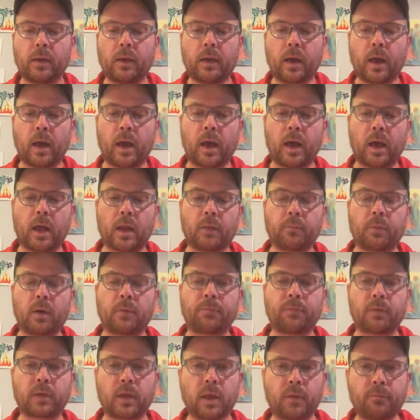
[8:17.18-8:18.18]
And by
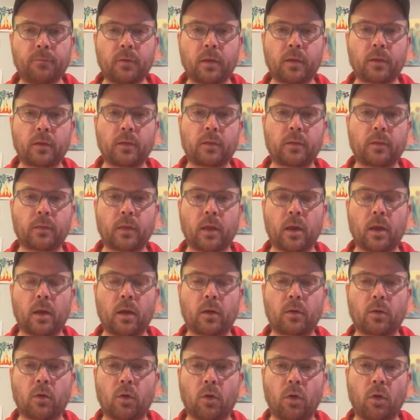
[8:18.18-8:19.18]
forgiving
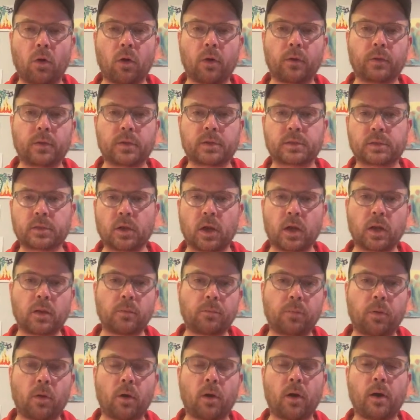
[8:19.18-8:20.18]
the core, the starting
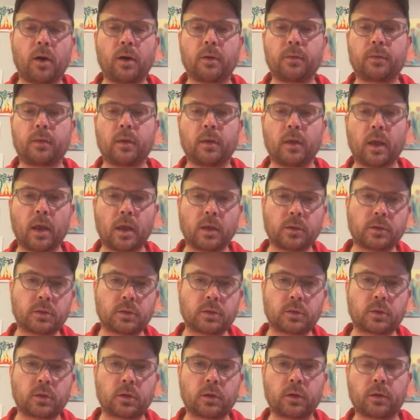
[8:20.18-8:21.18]
point, the
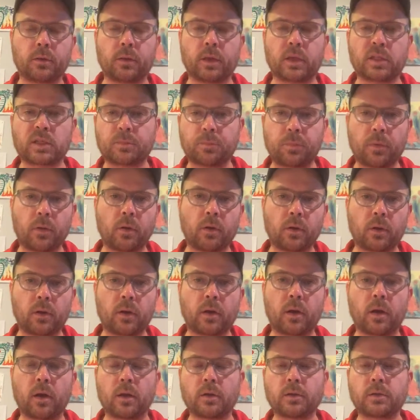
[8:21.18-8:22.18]
nature, the
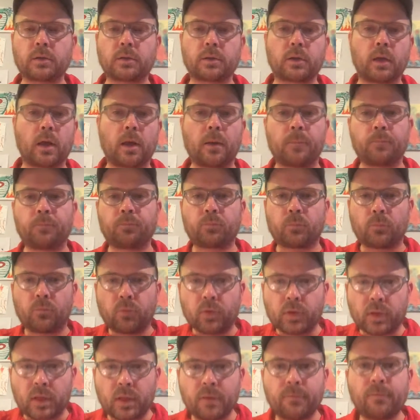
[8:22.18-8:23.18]
experience,
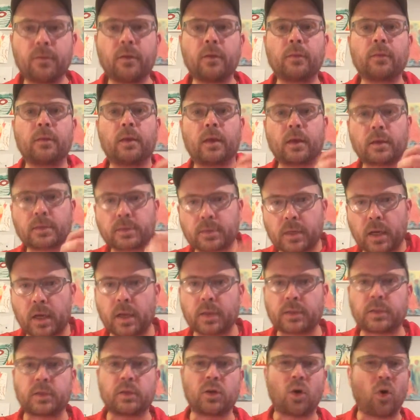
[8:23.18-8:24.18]
forgiving the
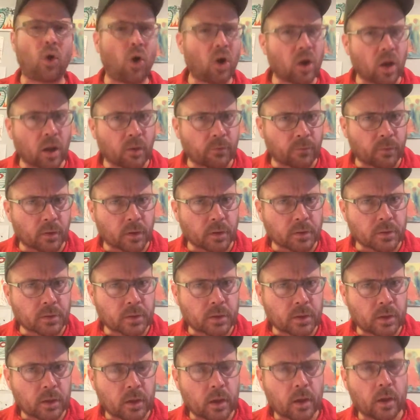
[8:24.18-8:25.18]
anxiety, all of it,
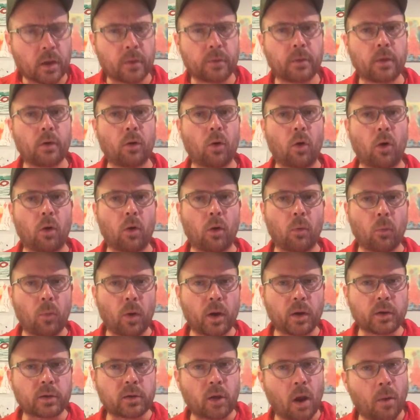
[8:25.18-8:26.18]

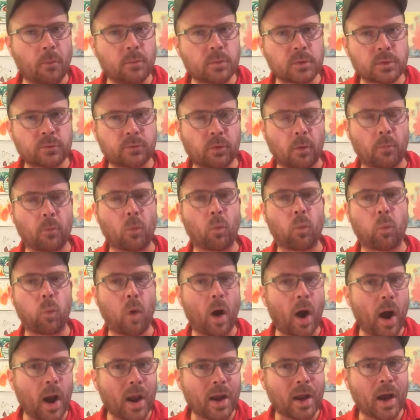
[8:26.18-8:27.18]
where it comes from,
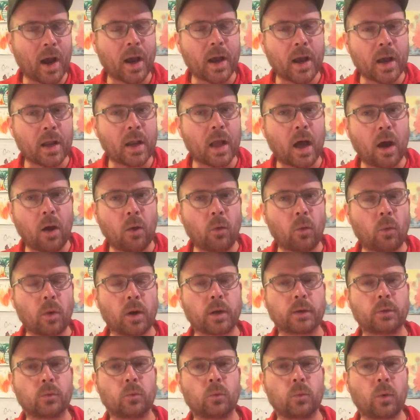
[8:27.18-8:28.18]
why I allow
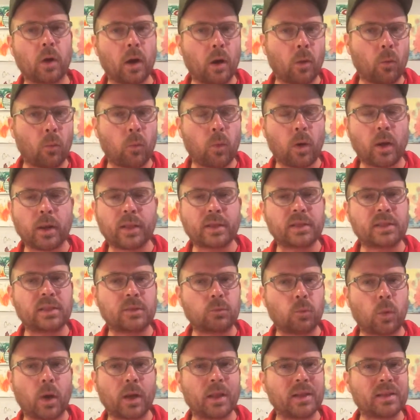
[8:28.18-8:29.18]
it, what is
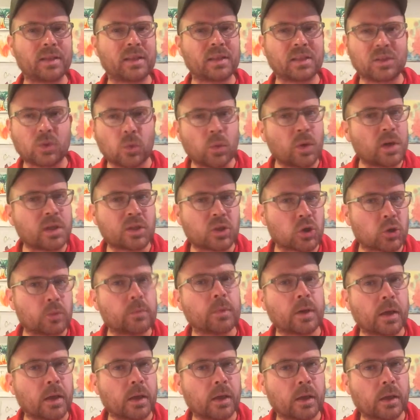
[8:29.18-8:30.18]
this doing to
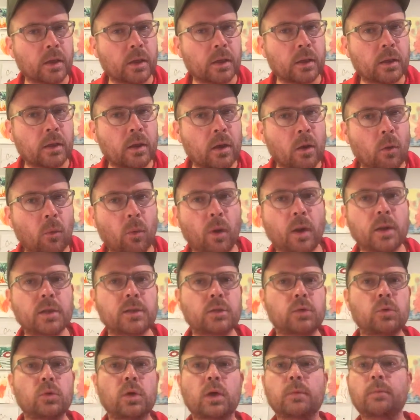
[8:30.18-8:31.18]
me, what is
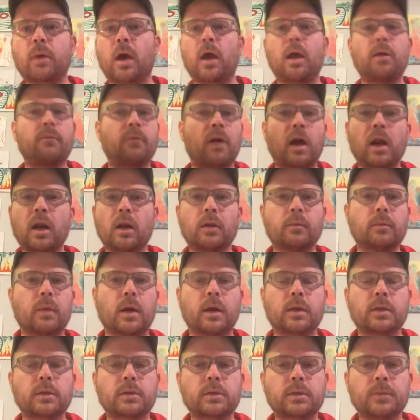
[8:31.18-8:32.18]
doing my
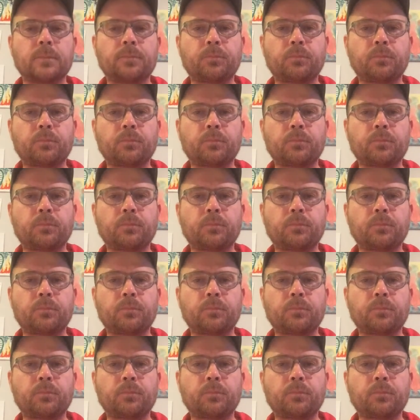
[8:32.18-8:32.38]
environment,